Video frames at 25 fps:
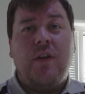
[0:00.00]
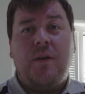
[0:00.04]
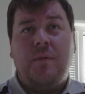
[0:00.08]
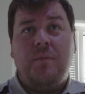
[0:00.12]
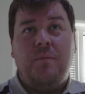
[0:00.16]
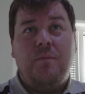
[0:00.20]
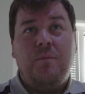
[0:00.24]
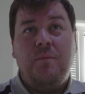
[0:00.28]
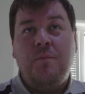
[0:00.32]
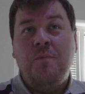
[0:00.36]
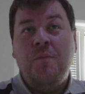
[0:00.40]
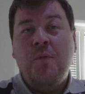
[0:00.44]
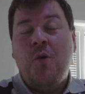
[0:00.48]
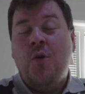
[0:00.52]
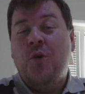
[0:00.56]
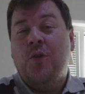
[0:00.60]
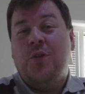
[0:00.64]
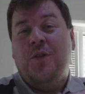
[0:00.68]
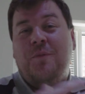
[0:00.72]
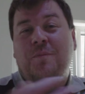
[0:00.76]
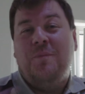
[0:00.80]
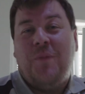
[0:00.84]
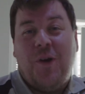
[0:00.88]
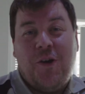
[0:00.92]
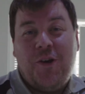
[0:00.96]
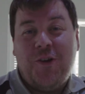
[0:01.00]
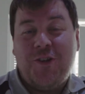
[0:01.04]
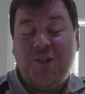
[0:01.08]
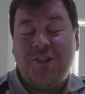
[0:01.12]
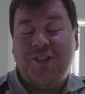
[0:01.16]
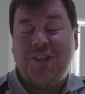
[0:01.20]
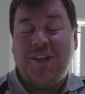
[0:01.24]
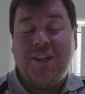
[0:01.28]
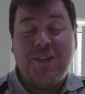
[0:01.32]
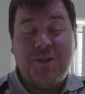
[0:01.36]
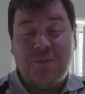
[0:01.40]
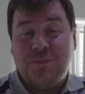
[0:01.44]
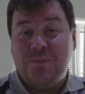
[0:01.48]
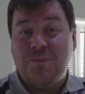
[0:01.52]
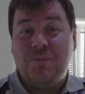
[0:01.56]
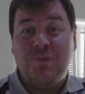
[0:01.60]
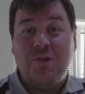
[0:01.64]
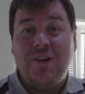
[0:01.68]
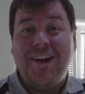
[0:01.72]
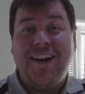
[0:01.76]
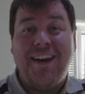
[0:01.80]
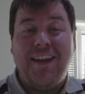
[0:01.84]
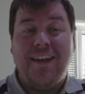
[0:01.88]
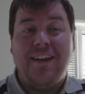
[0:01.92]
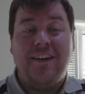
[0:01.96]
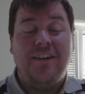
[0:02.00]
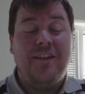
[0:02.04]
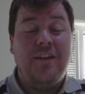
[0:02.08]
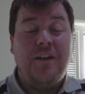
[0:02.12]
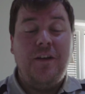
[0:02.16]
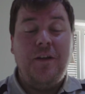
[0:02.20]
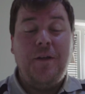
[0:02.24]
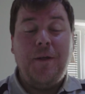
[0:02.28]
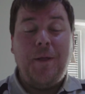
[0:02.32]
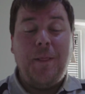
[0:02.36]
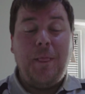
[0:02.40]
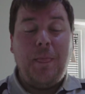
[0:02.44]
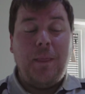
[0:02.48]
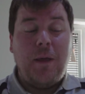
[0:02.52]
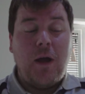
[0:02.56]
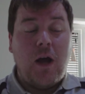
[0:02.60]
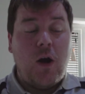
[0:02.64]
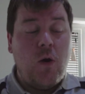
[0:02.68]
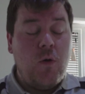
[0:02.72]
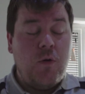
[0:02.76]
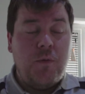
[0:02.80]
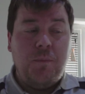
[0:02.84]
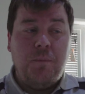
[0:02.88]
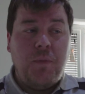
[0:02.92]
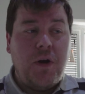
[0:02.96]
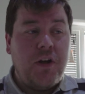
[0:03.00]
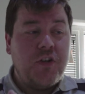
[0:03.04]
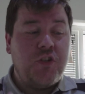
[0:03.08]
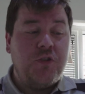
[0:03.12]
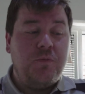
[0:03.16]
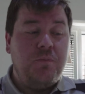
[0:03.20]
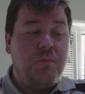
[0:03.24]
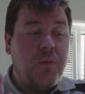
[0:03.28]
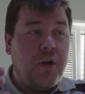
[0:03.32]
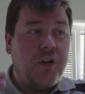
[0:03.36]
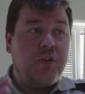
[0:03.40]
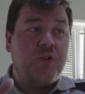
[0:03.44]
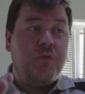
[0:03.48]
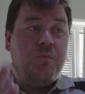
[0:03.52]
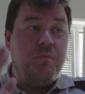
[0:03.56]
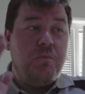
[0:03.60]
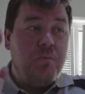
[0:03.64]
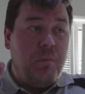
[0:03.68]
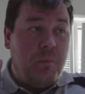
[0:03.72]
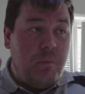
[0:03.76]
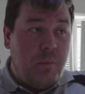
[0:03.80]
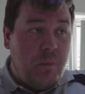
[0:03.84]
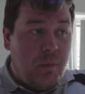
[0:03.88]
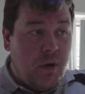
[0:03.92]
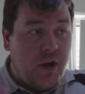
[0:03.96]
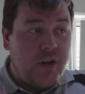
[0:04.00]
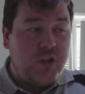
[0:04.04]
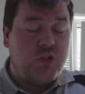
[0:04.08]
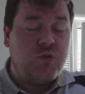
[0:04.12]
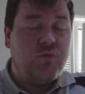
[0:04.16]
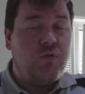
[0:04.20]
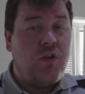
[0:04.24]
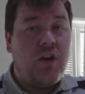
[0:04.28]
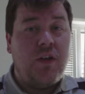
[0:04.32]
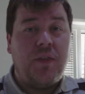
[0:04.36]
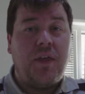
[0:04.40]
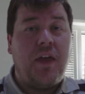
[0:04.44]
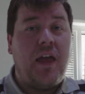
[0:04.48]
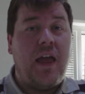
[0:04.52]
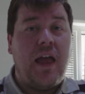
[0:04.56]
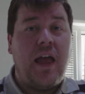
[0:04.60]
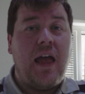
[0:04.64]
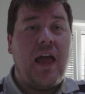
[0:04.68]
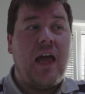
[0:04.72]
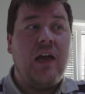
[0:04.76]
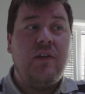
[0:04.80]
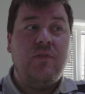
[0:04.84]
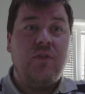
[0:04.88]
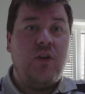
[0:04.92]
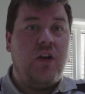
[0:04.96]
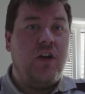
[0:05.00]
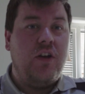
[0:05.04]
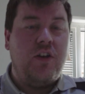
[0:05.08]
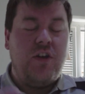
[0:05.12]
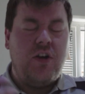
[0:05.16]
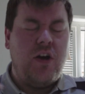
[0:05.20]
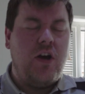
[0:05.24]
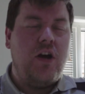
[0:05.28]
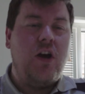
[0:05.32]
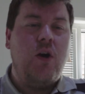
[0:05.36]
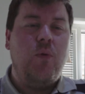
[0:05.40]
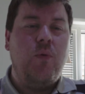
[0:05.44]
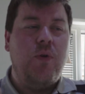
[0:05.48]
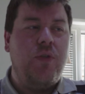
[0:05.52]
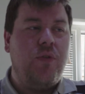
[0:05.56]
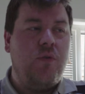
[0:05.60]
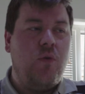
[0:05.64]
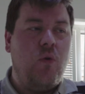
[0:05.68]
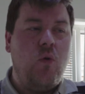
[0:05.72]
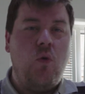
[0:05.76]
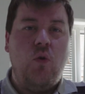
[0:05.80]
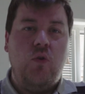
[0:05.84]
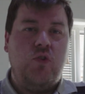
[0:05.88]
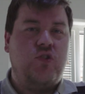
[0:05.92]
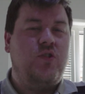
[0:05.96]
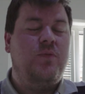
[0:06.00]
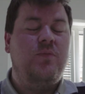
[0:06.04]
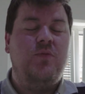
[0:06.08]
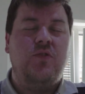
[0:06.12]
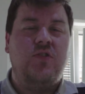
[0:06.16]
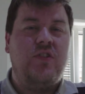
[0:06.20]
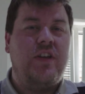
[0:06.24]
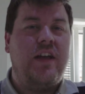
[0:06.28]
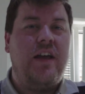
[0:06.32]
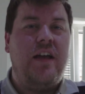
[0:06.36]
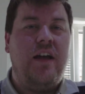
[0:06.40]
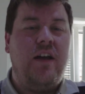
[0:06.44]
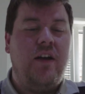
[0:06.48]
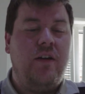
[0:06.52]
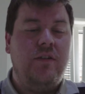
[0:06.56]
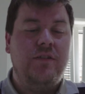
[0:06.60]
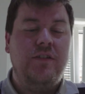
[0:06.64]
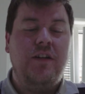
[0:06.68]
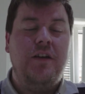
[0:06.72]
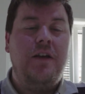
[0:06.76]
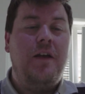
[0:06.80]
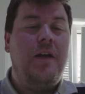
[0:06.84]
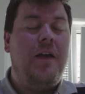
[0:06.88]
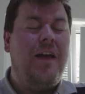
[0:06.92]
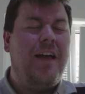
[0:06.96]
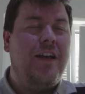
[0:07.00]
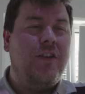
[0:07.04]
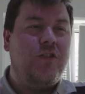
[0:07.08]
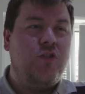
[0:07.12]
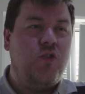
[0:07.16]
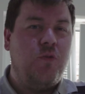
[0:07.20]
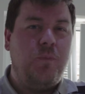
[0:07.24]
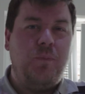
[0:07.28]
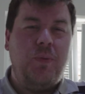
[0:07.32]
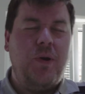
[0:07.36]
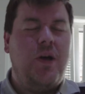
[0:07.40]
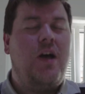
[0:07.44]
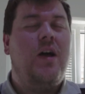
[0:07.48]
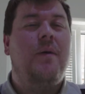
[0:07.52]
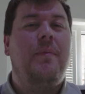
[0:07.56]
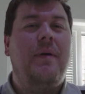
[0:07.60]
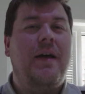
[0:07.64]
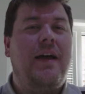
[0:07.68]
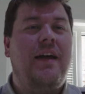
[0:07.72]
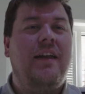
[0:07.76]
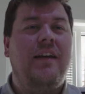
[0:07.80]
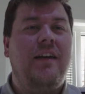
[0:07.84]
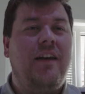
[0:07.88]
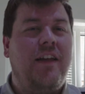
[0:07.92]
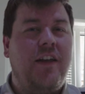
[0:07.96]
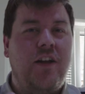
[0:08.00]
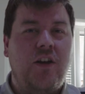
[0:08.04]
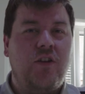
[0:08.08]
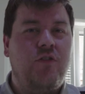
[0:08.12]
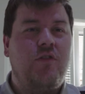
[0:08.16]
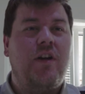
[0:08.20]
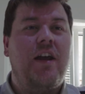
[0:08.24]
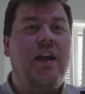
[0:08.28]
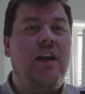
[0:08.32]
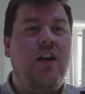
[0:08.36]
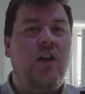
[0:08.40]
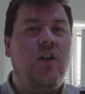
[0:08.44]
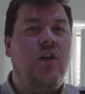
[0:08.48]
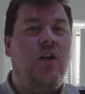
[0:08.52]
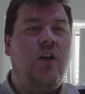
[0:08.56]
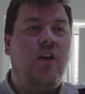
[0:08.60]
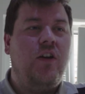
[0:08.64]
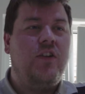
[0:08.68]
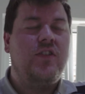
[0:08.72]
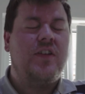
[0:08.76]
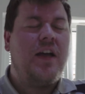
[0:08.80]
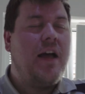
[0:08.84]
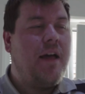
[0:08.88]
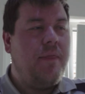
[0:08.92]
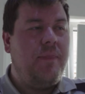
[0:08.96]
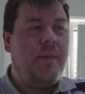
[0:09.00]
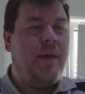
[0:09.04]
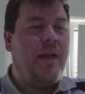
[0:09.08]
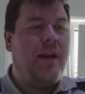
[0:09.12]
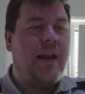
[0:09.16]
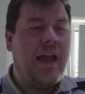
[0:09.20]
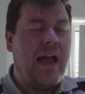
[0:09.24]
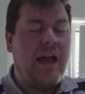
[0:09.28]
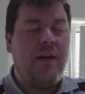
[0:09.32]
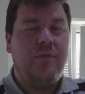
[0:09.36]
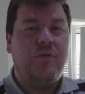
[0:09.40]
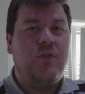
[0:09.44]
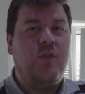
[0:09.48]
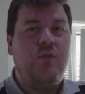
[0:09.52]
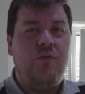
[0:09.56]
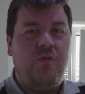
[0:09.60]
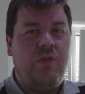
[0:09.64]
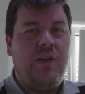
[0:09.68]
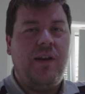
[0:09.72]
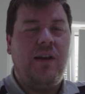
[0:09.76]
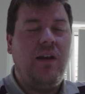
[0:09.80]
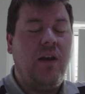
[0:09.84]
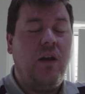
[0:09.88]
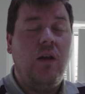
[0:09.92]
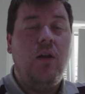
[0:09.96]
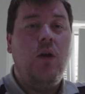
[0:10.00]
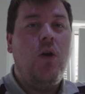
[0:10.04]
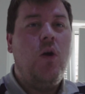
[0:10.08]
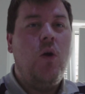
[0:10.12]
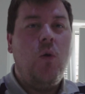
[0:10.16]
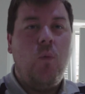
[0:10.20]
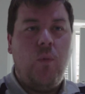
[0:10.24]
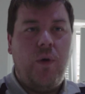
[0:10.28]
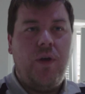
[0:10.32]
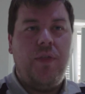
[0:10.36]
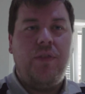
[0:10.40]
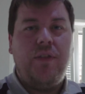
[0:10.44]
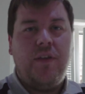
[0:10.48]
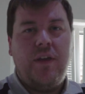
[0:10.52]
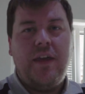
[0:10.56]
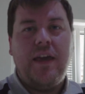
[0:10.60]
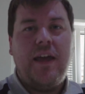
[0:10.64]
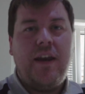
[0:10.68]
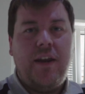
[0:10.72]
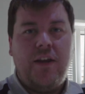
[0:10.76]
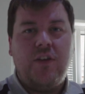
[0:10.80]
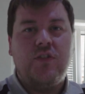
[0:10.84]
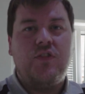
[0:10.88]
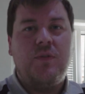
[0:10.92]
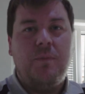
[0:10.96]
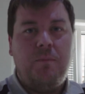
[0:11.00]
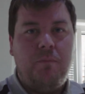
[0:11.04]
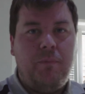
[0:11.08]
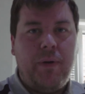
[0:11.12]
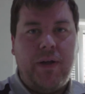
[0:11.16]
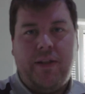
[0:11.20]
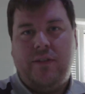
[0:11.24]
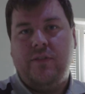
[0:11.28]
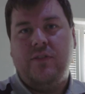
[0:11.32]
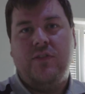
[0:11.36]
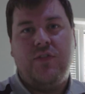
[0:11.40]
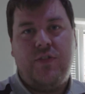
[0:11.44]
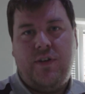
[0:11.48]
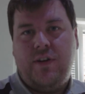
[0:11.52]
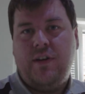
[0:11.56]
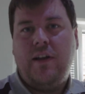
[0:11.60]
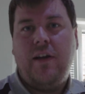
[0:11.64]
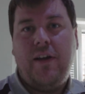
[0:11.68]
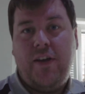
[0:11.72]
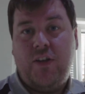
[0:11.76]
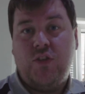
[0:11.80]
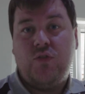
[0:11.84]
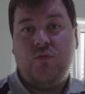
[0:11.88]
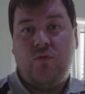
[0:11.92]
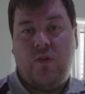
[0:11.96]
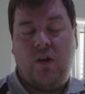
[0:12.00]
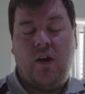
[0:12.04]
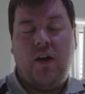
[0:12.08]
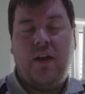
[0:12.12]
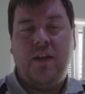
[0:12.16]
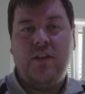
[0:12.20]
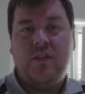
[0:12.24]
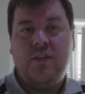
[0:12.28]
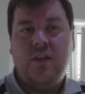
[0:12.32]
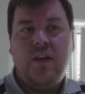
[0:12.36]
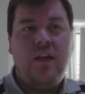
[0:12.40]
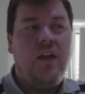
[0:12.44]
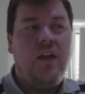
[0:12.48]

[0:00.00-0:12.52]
it more than most. It's brilliant. I would much, much, much rather have a car with awesome sound, superb handling and great looks, and then have to fiddle with getting some buttons and lights right,